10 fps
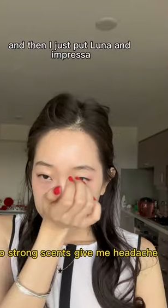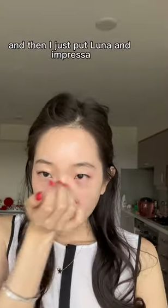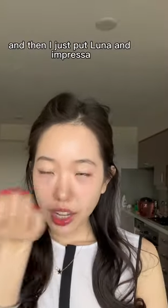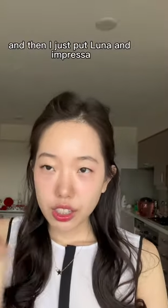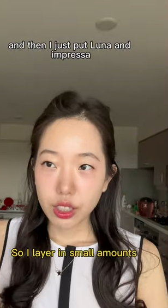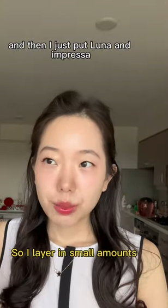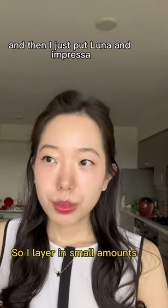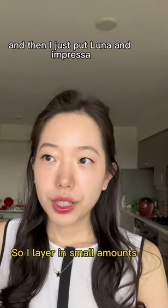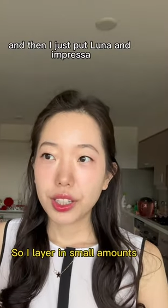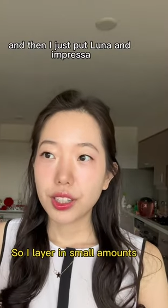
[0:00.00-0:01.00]
I just
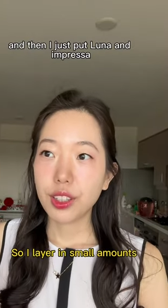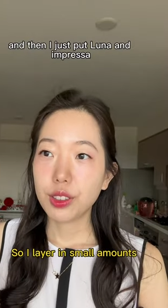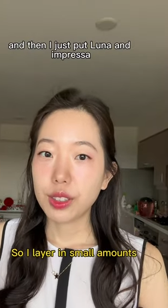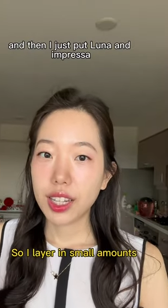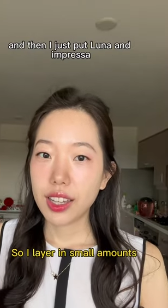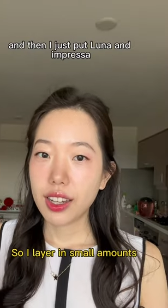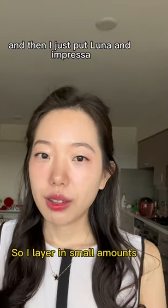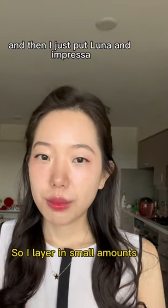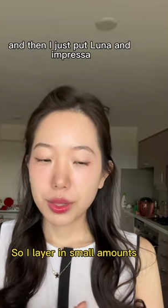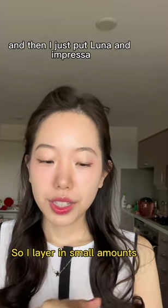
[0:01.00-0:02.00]
put Luna and
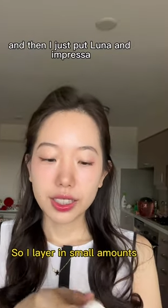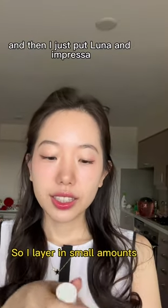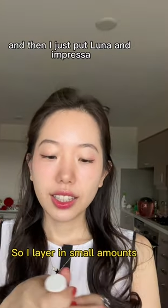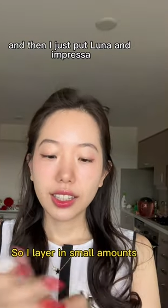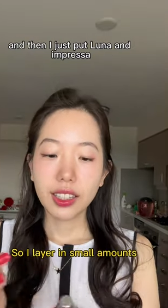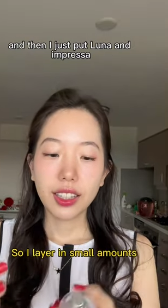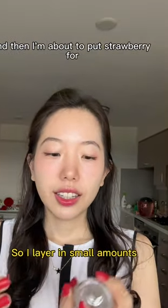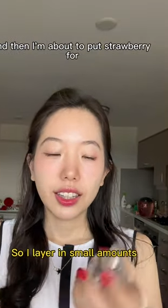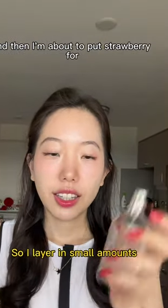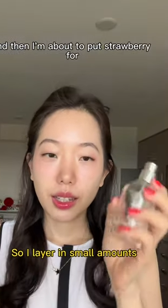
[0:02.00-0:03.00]
Impressa,
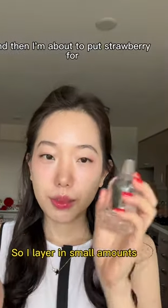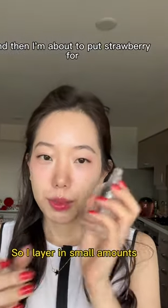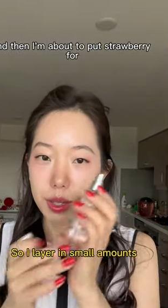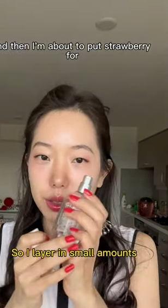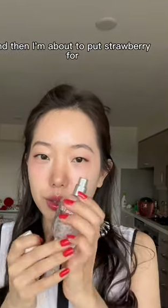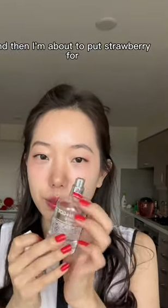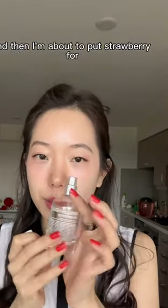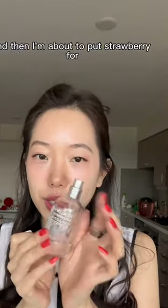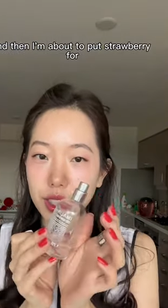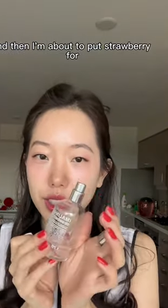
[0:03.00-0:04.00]
and then I'm about to
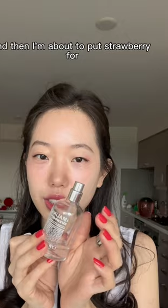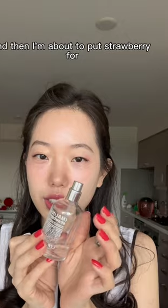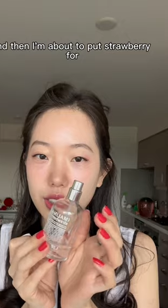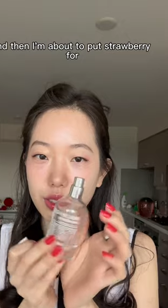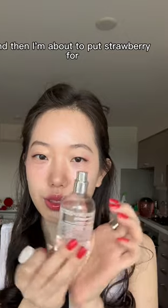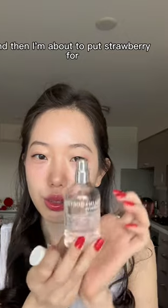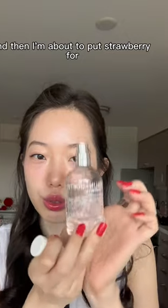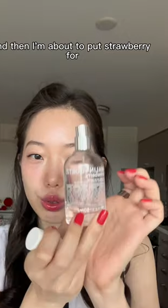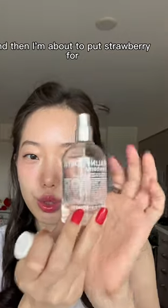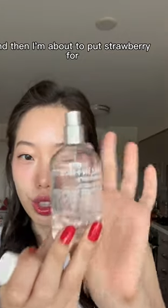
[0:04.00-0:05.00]
put
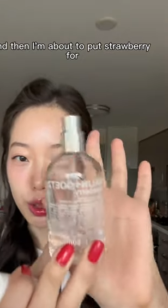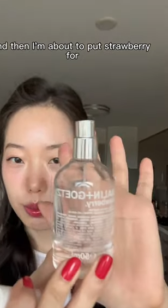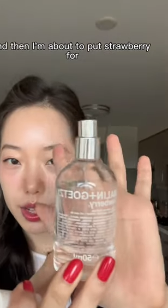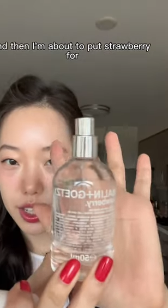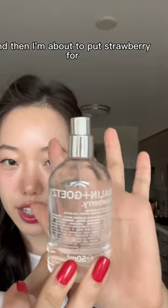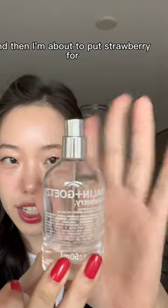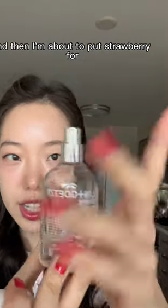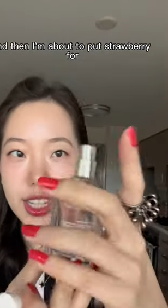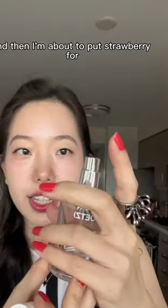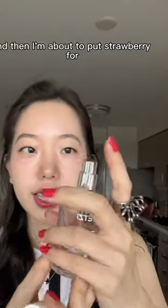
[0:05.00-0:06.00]

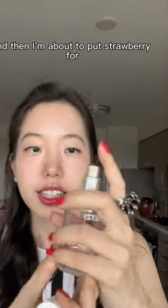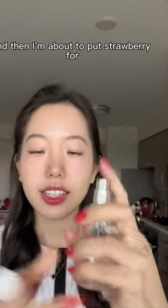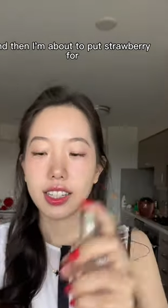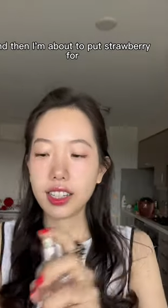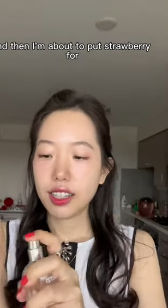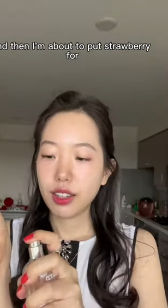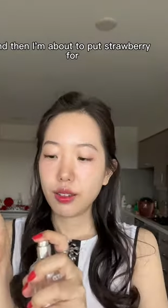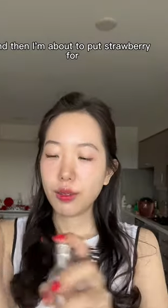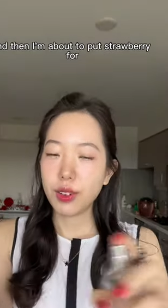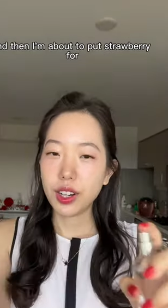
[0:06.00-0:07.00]
strawberry
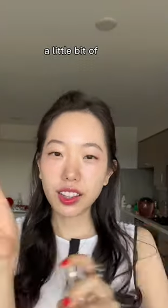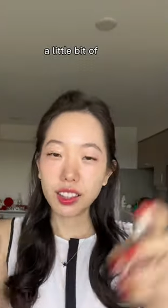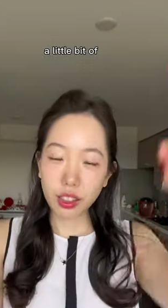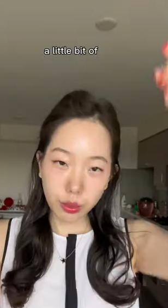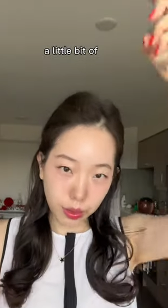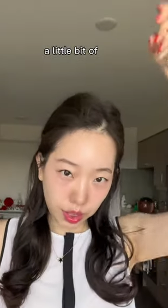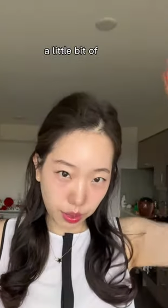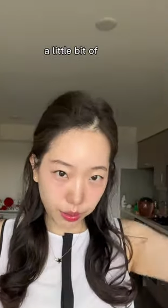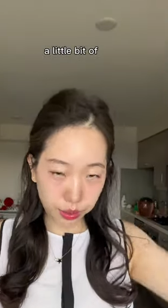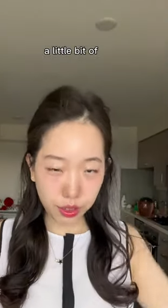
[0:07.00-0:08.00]
for like a little bit
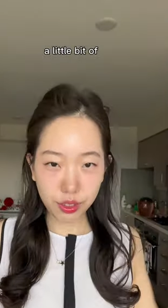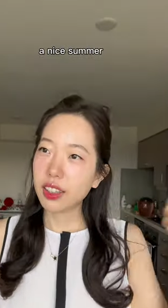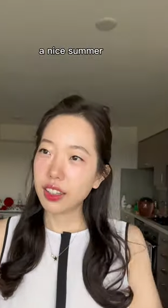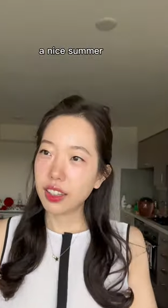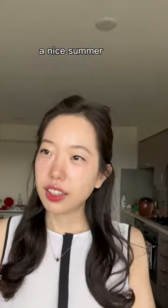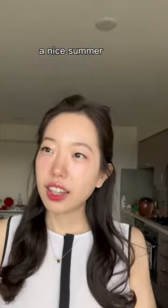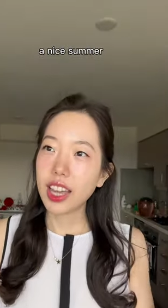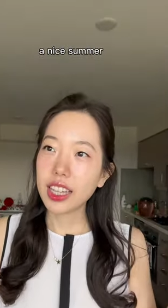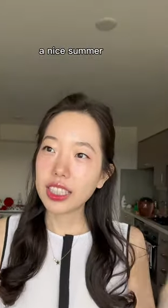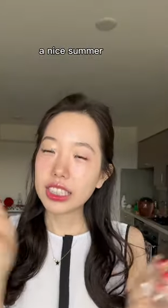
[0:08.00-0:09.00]
of a
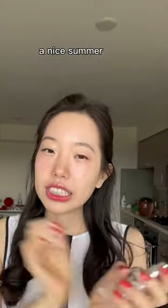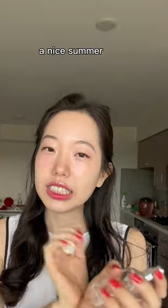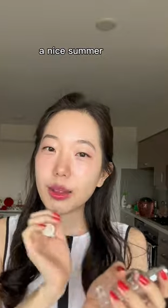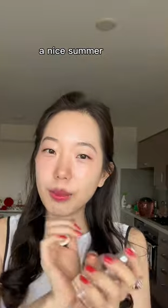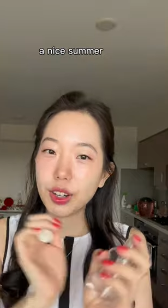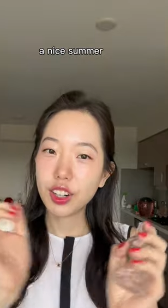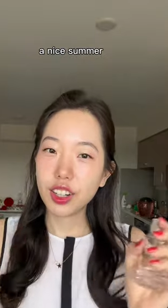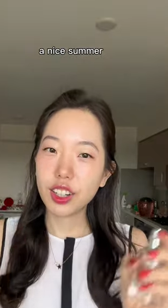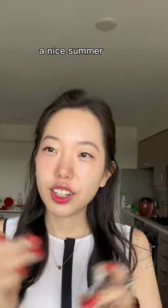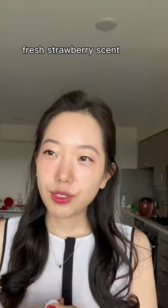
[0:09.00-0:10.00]
nice
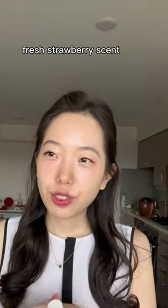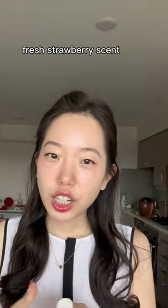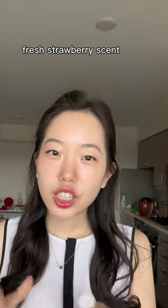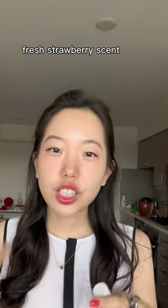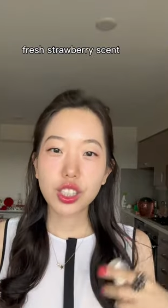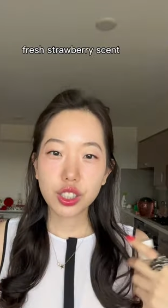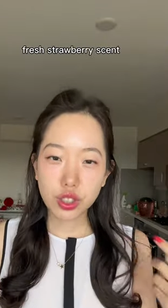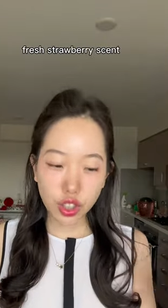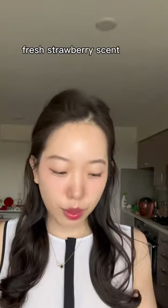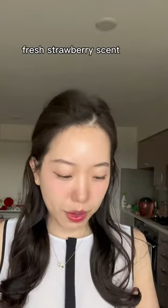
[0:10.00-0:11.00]
summer fresh
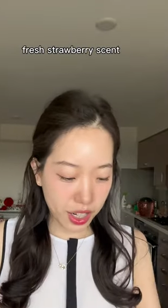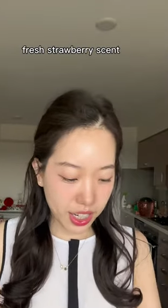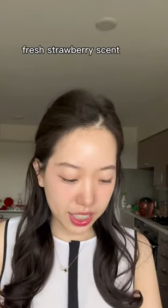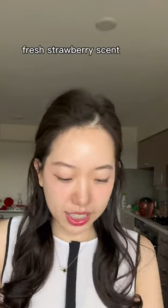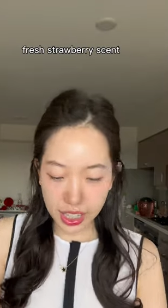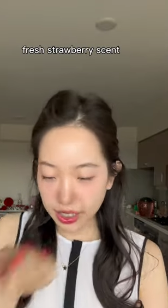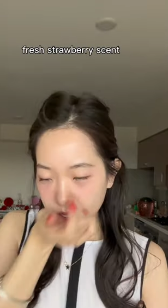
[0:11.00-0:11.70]
strawberry scent